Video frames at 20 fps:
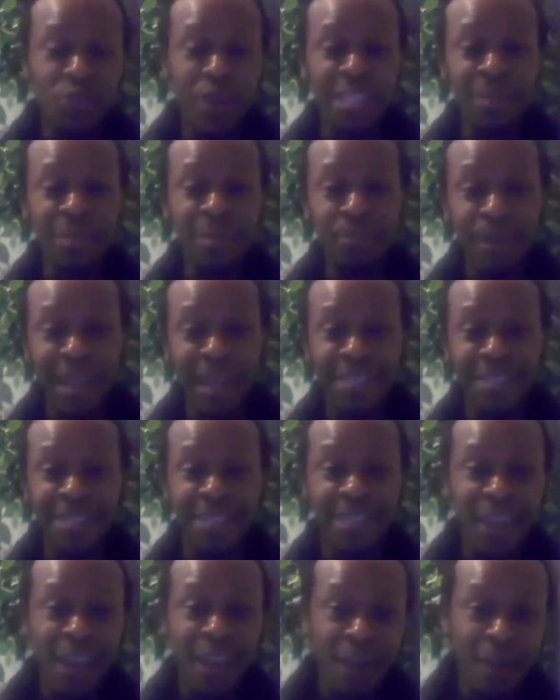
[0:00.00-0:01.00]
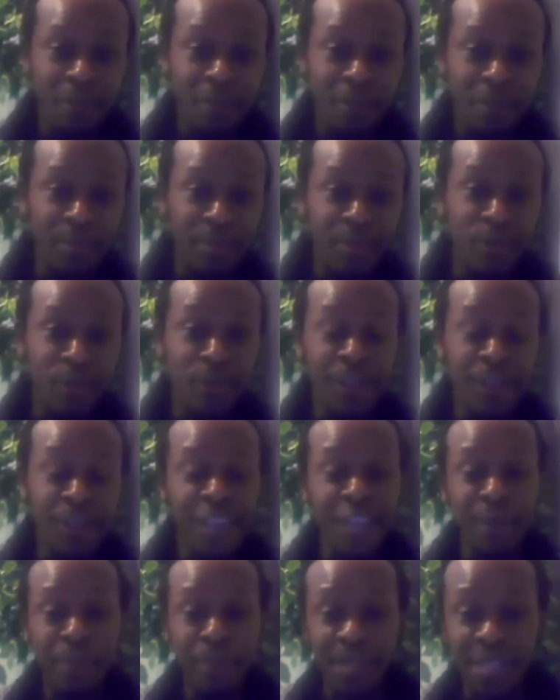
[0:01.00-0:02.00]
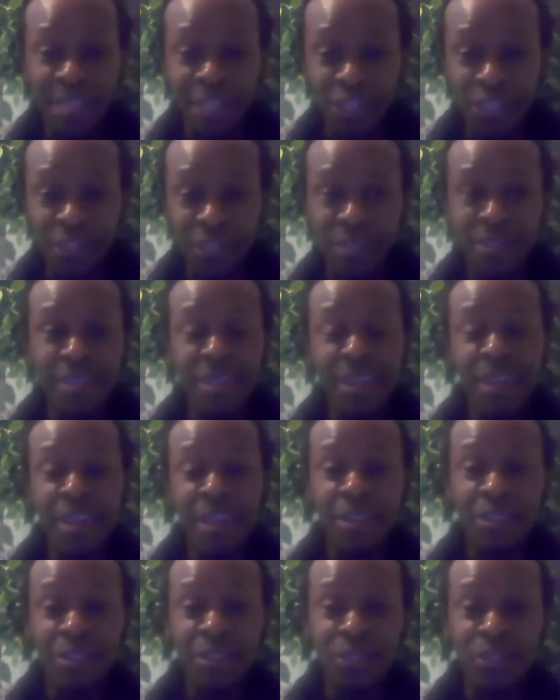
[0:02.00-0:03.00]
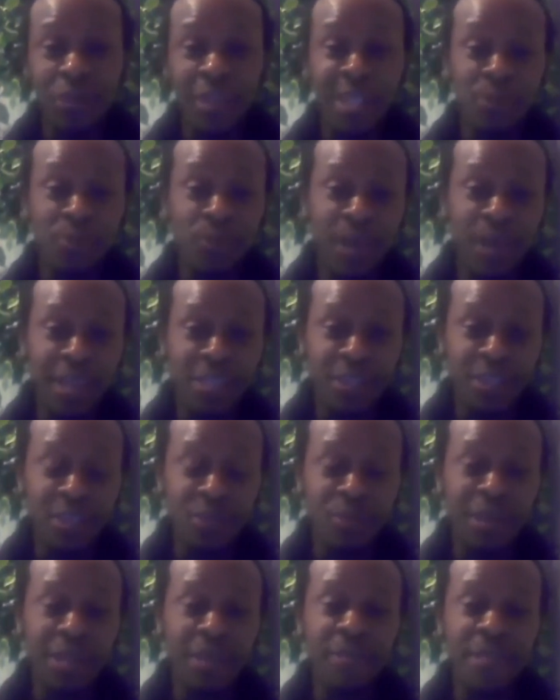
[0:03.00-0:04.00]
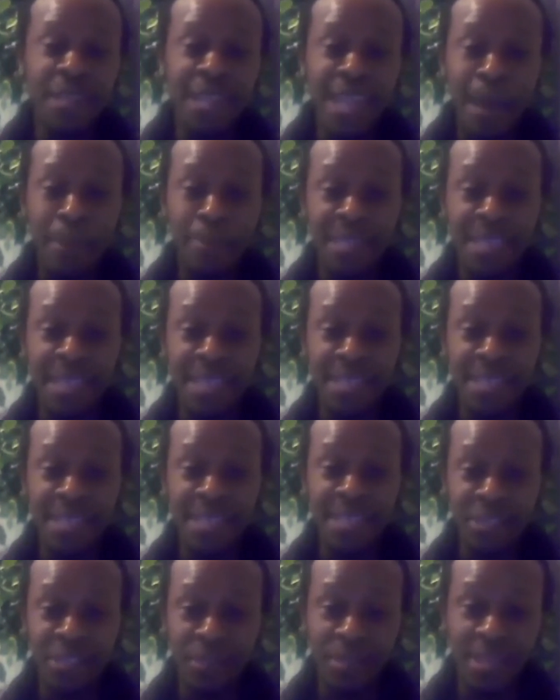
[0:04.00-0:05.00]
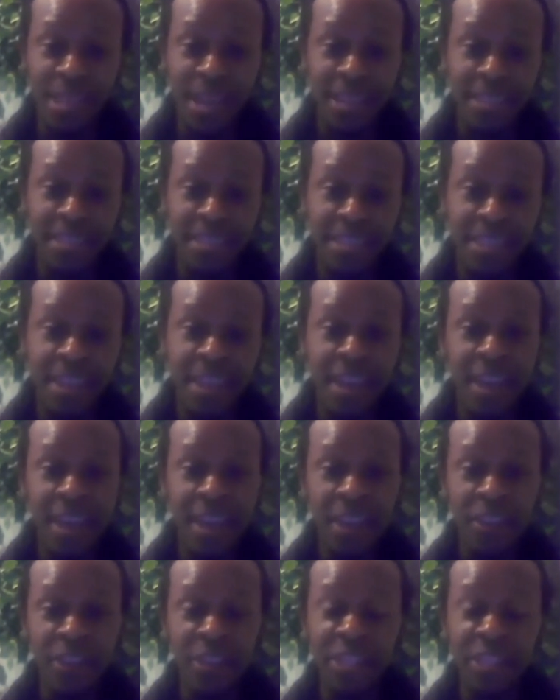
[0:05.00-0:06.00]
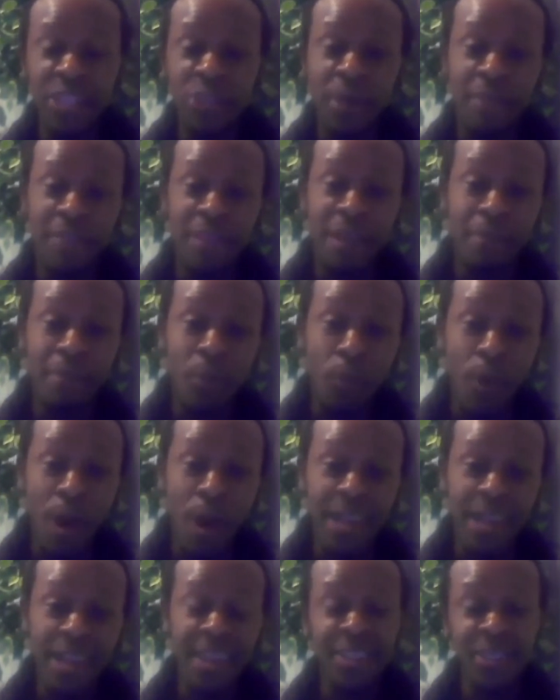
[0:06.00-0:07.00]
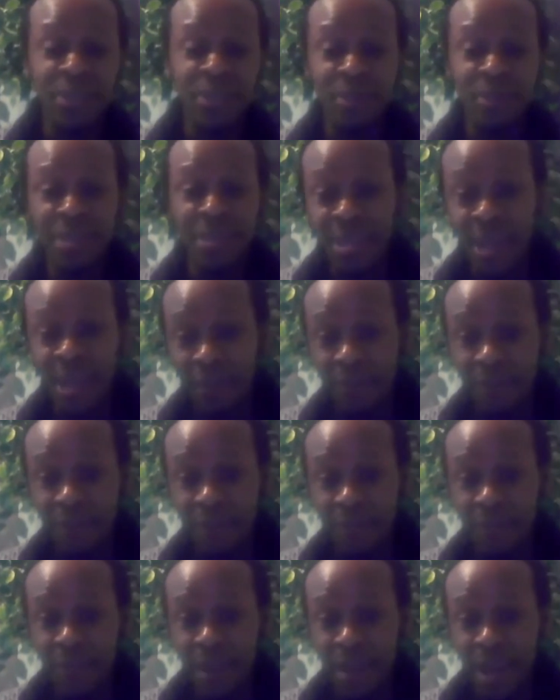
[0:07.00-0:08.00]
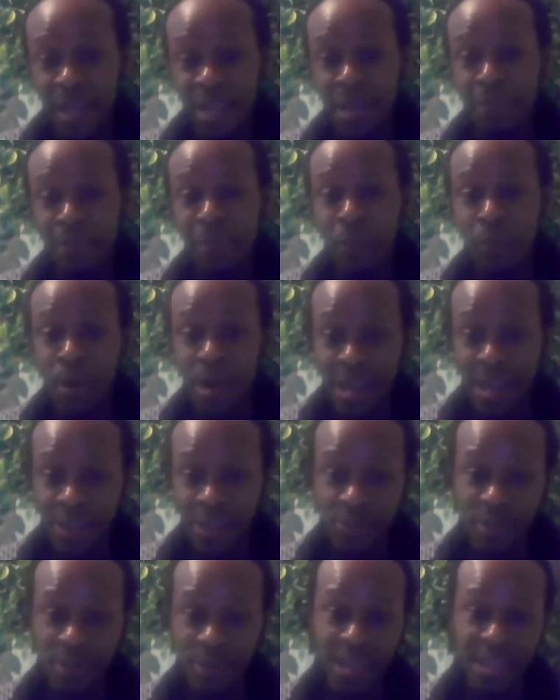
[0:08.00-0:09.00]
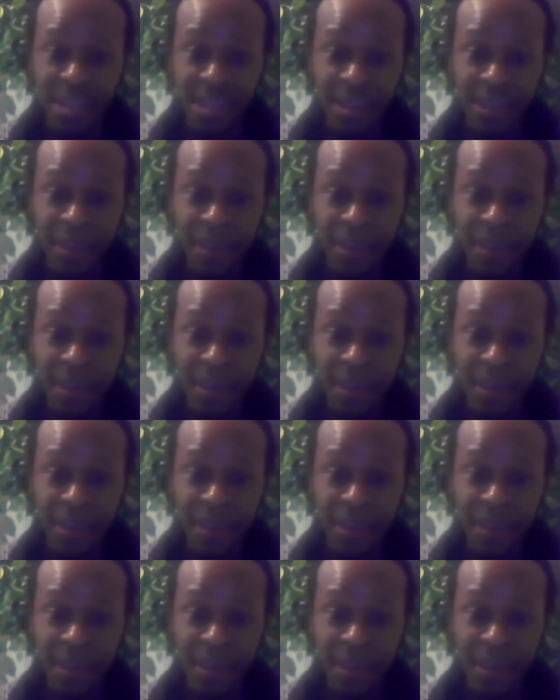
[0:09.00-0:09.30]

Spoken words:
try to place people in a position so that it works, because we live in a capitalistic society. You need to have number one and you need to have a number 100.